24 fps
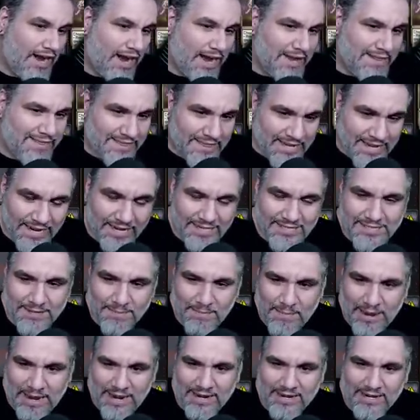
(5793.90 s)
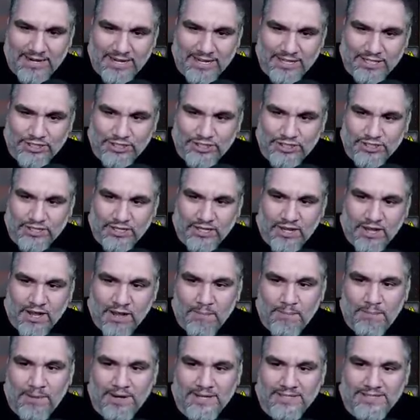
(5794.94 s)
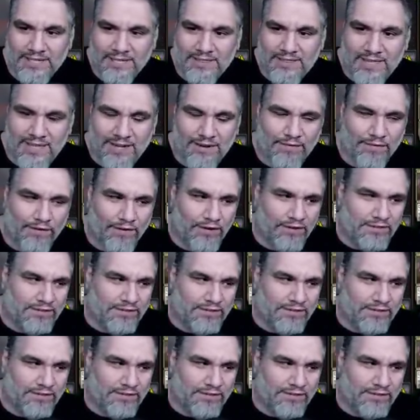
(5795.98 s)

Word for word: I think it's a main dish because I think